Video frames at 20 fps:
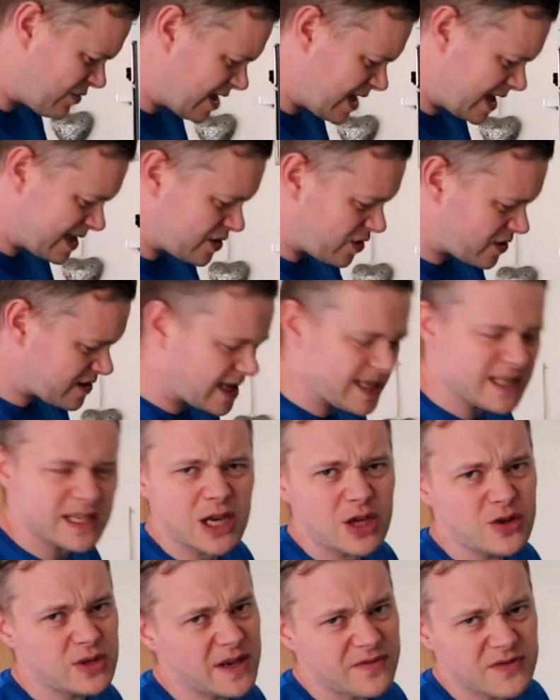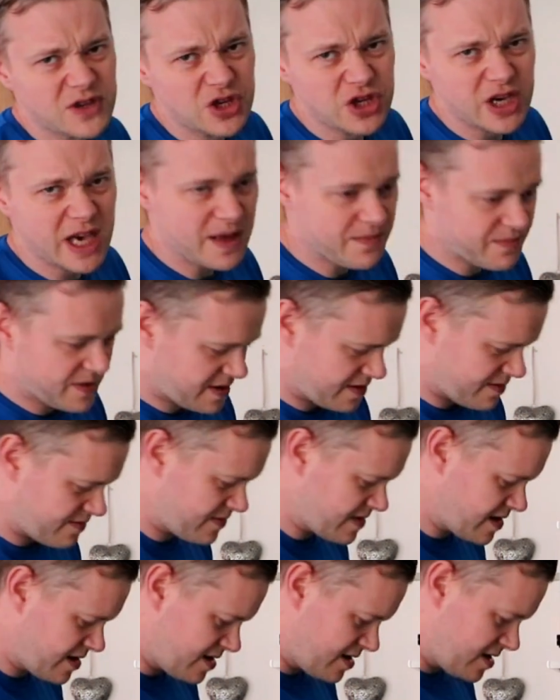it's not exclusive to chips.
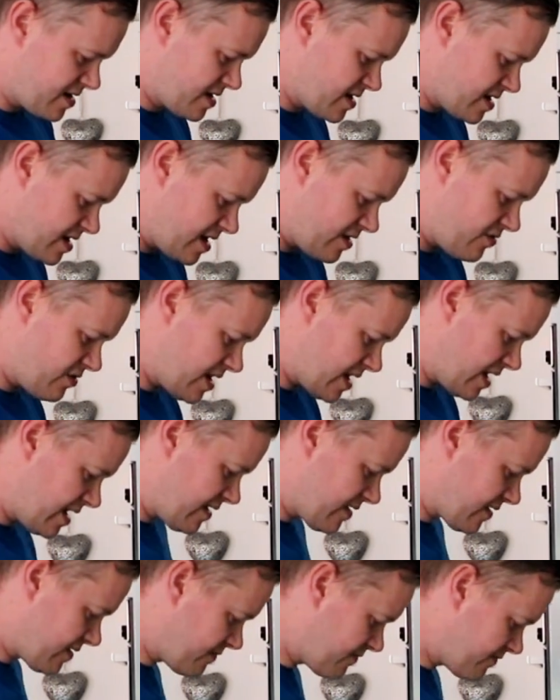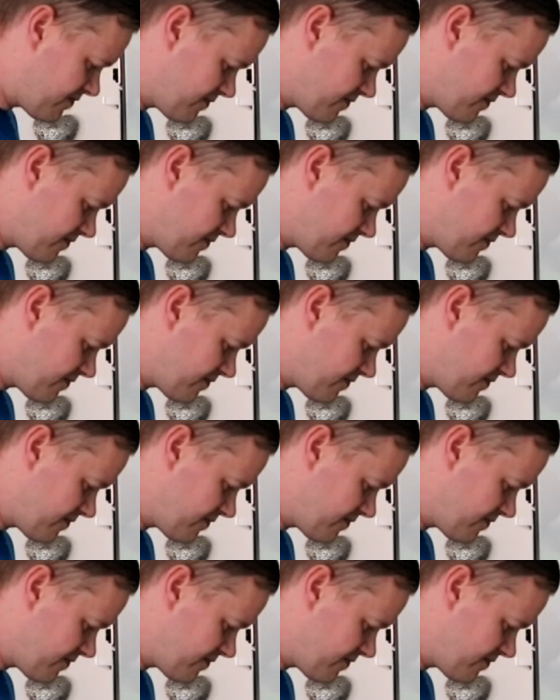It really isn't.